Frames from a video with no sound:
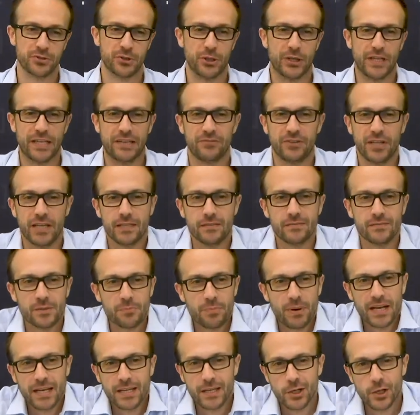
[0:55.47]
good evening,
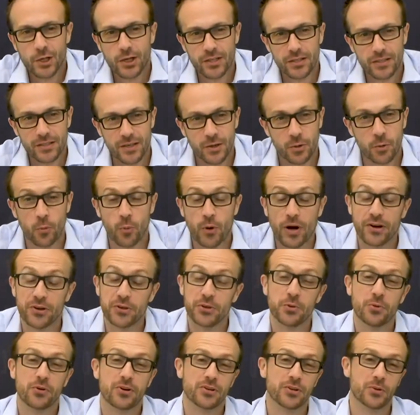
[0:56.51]
depending on where
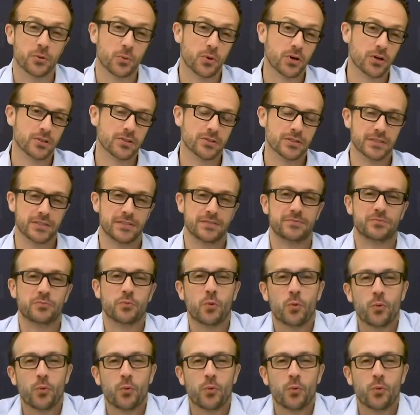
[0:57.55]
you are in the world and